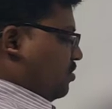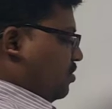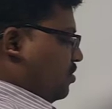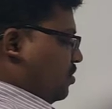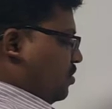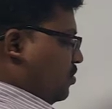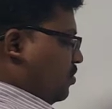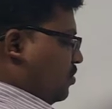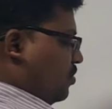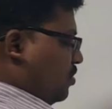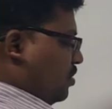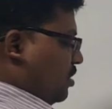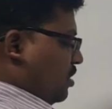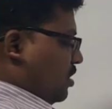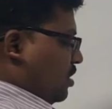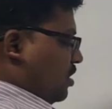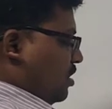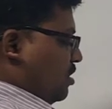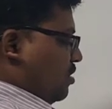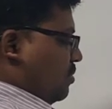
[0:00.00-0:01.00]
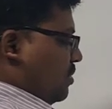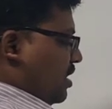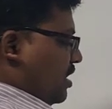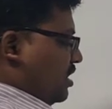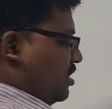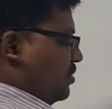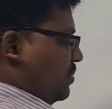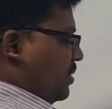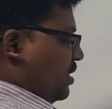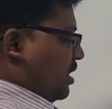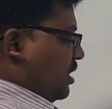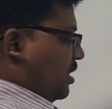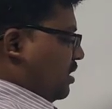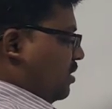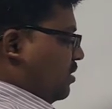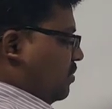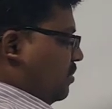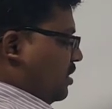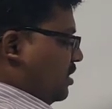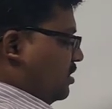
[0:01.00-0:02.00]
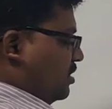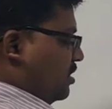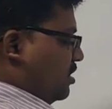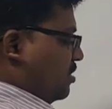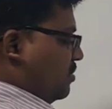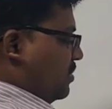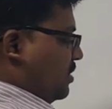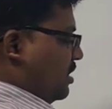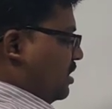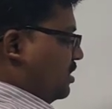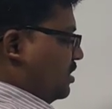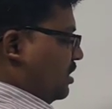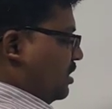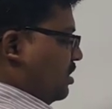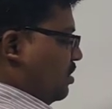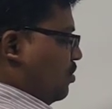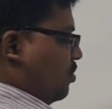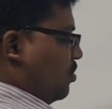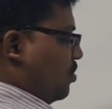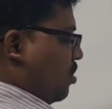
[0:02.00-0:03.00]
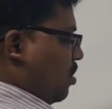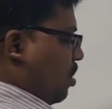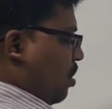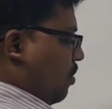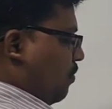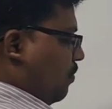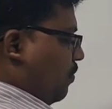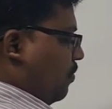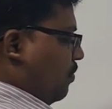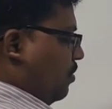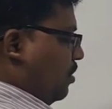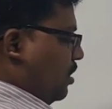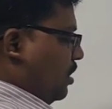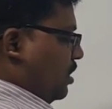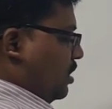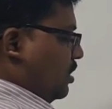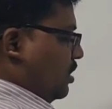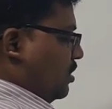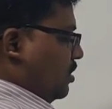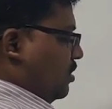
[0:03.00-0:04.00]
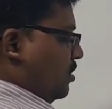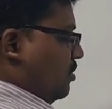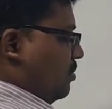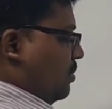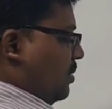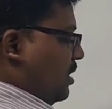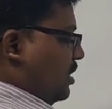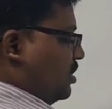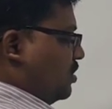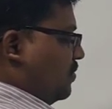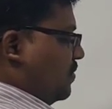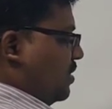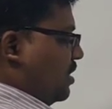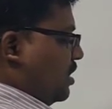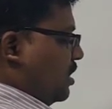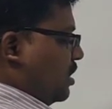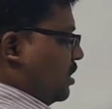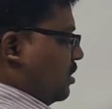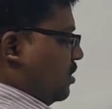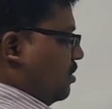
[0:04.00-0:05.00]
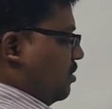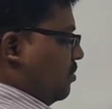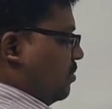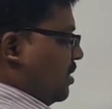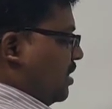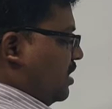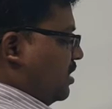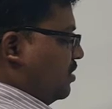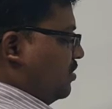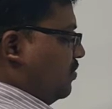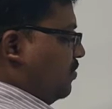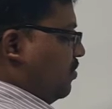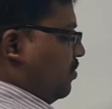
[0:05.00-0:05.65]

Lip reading: equal to minus b less or minus under root of b square minus